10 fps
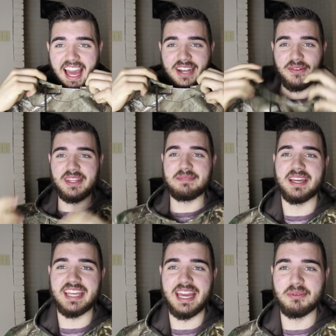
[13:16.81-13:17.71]
I don't think
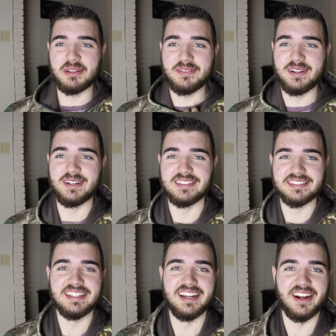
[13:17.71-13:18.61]
my camel
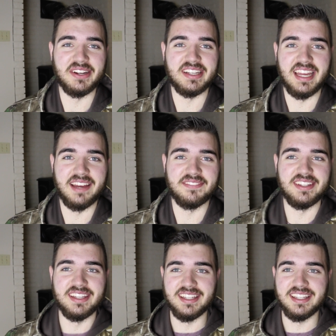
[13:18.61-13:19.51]
sweaters are
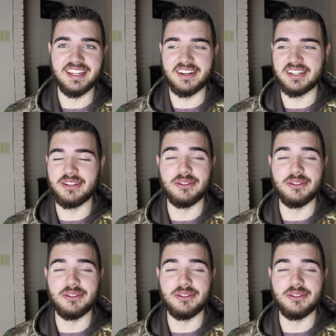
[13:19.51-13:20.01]
gonna